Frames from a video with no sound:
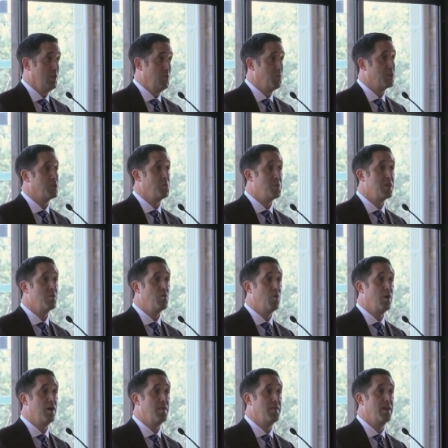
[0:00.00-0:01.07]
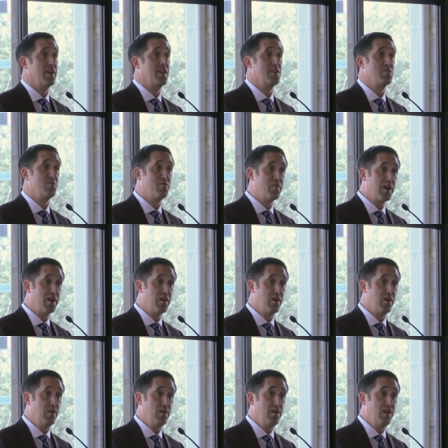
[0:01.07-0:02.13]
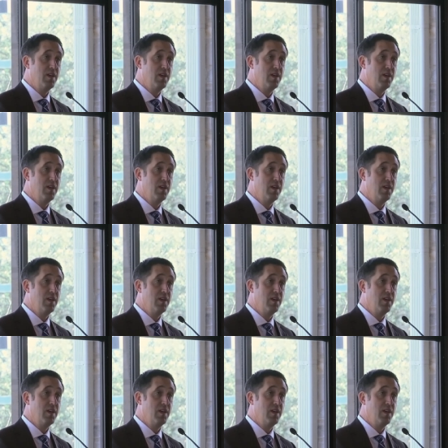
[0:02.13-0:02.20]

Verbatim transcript: but to be one that is fair,